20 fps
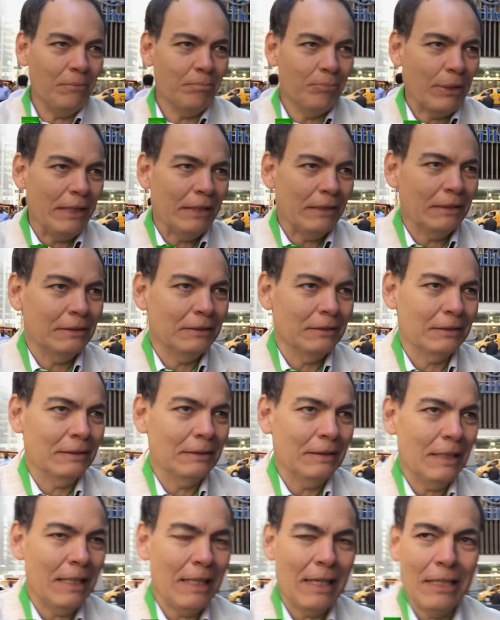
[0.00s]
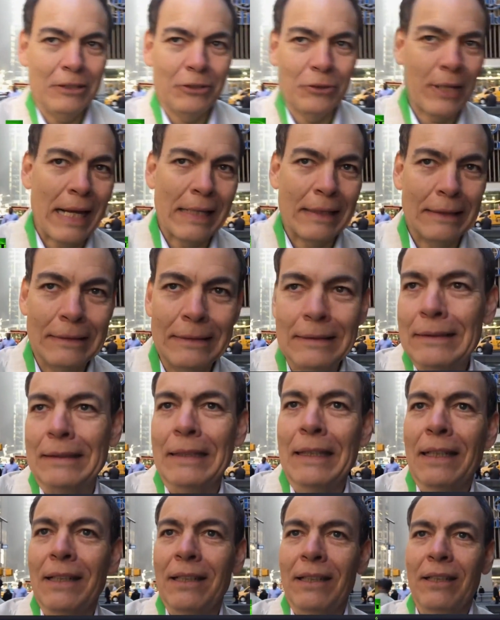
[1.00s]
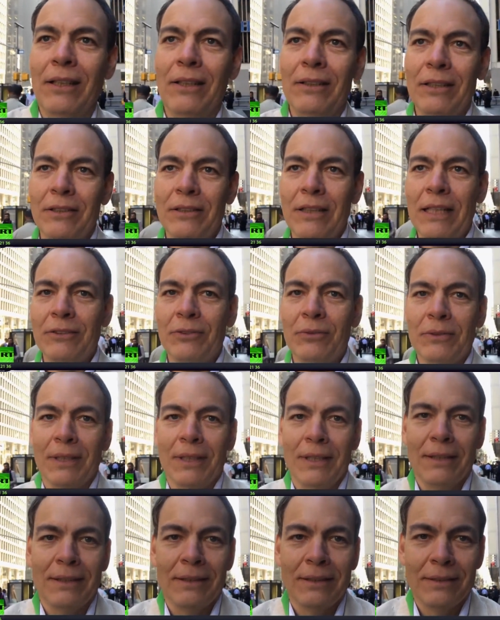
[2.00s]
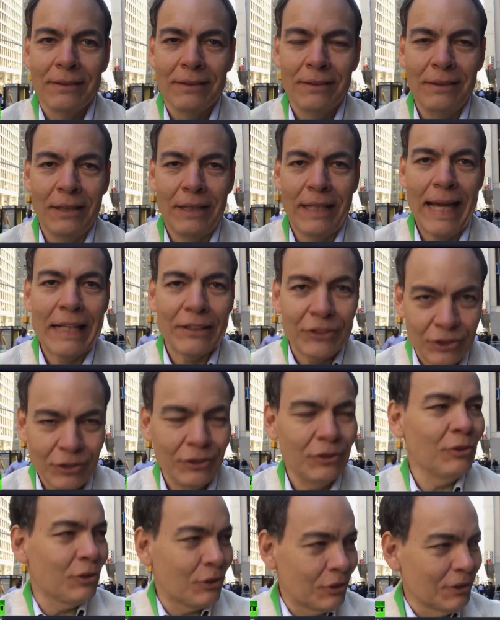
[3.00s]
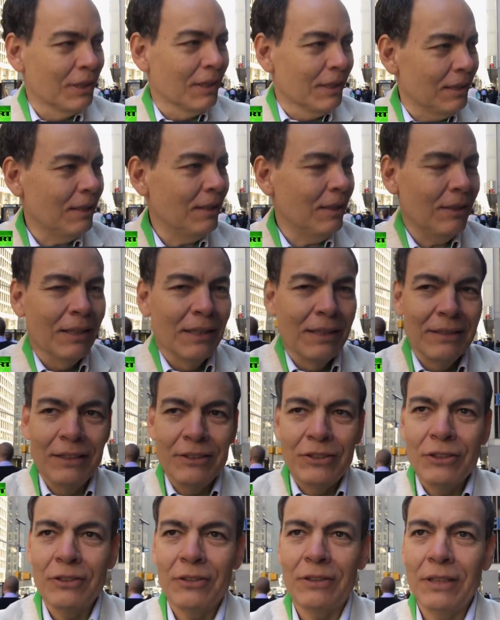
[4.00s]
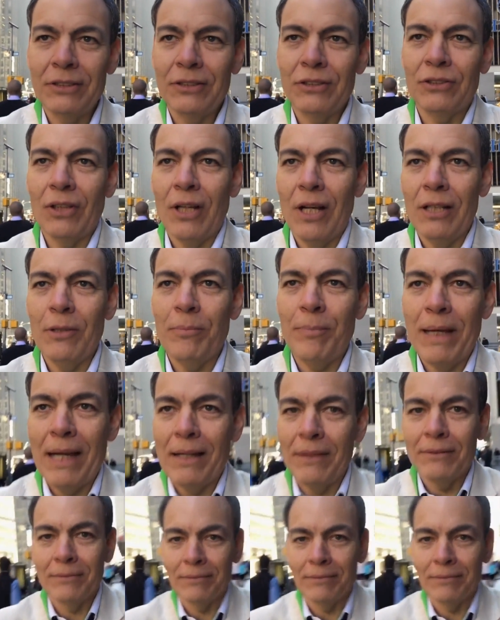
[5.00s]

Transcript: The leg breakers and the head crackers. You know, that's the cashews. You know, this is all